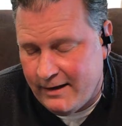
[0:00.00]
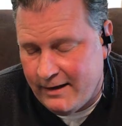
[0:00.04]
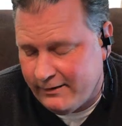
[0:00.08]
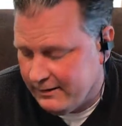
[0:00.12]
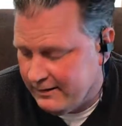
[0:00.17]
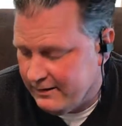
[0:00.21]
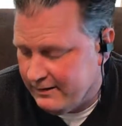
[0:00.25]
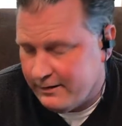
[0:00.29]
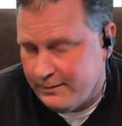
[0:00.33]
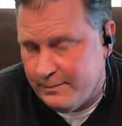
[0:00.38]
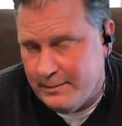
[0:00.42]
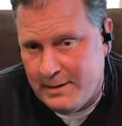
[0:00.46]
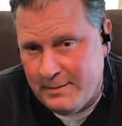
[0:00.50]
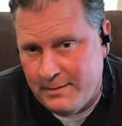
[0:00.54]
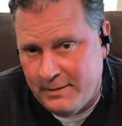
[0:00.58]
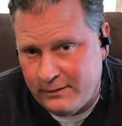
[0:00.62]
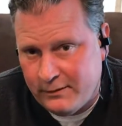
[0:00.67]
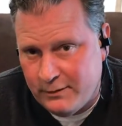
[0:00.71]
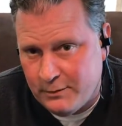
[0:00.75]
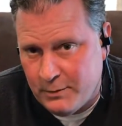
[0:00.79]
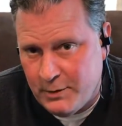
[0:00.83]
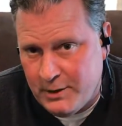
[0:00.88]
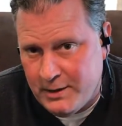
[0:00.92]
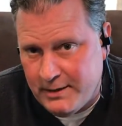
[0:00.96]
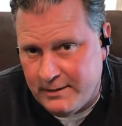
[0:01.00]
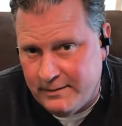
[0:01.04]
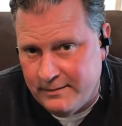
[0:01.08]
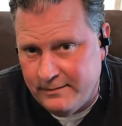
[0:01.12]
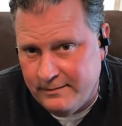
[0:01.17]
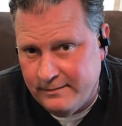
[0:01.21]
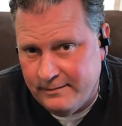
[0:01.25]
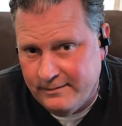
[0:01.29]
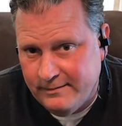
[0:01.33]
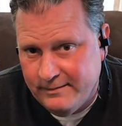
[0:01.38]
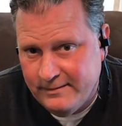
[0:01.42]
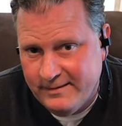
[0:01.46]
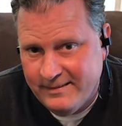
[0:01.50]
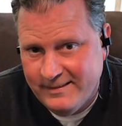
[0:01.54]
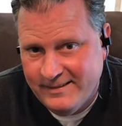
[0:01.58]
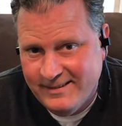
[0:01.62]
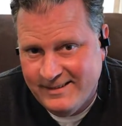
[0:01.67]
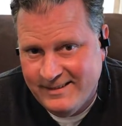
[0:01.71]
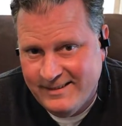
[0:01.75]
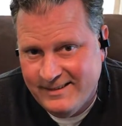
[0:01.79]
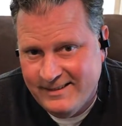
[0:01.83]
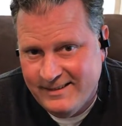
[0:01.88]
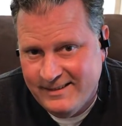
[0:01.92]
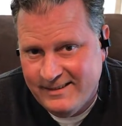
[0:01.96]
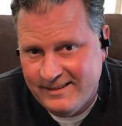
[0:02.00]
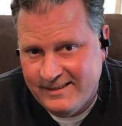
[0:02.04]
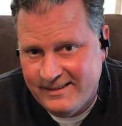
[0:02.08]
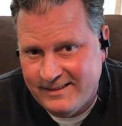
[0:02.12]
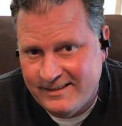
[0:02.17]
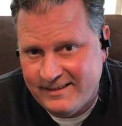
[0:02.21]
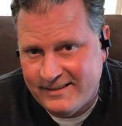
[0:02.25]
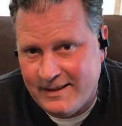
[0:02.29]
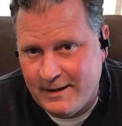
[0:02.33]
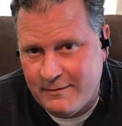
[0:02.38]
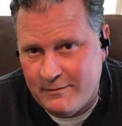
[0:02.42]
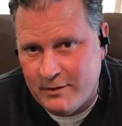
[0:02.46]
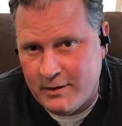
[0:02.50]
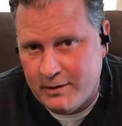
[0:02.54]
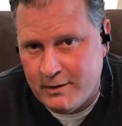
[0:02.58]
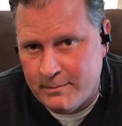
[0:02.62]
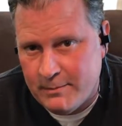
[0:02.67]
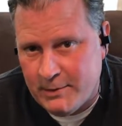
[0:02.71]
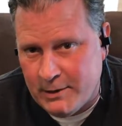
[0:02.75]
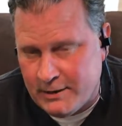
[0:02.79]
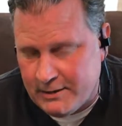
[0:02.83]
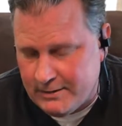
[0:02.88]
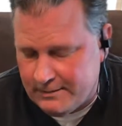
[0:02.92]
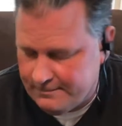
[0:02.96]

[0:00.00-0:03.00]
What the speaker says: It's me, Mr. Wood. It's time for another book.